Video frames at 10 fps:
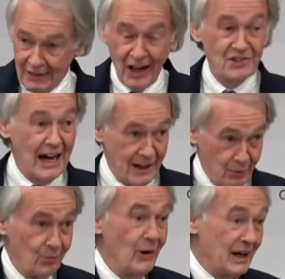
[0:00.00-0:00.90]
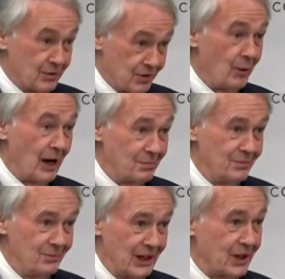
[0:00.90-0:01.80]
of us had a way to grow up.
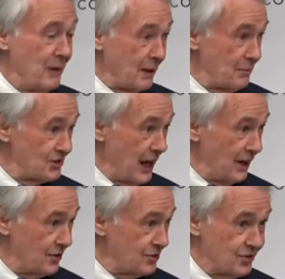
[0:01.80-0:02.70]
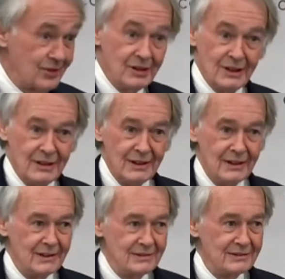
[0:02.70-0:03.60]
We could make mistakes
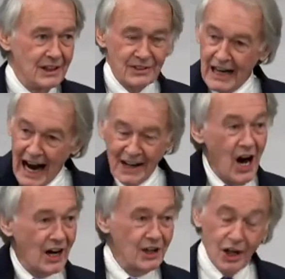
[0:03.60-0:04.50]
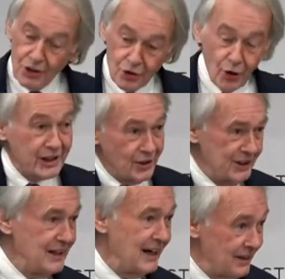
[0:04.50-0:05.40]
that the guy knocking on the door
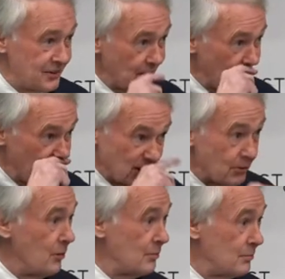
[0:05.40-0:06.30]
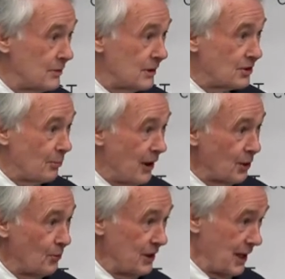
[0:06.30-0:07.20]
couldn't get into the living room because your mother
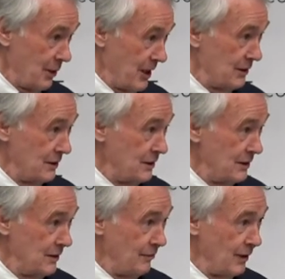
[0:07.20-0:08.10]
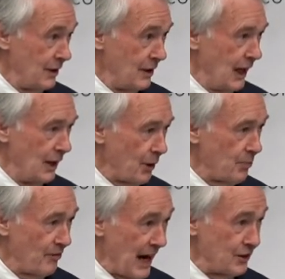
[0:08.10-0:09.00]
wouldn't let him in. And if we
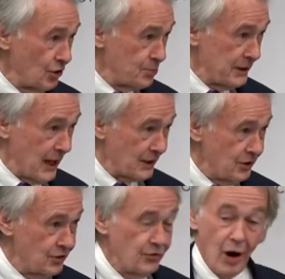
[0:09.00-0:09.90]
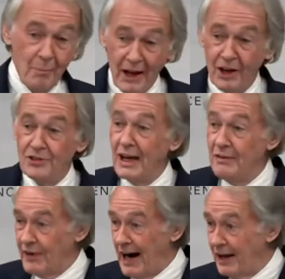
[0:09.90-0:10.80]
provide those protections for mothers
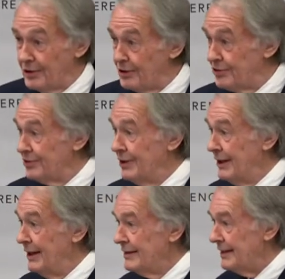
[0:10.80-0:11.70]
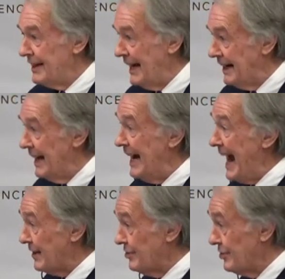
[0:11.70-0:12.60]
and fathers that they can then
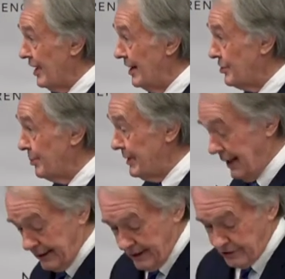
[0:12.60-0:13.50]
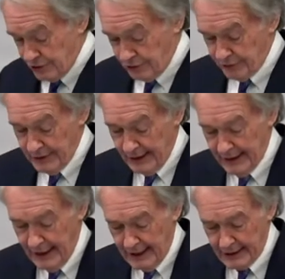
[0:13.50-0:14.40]
exercise to protect their children in
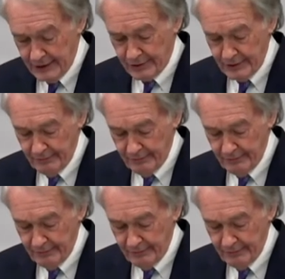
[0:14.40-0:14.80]
our country.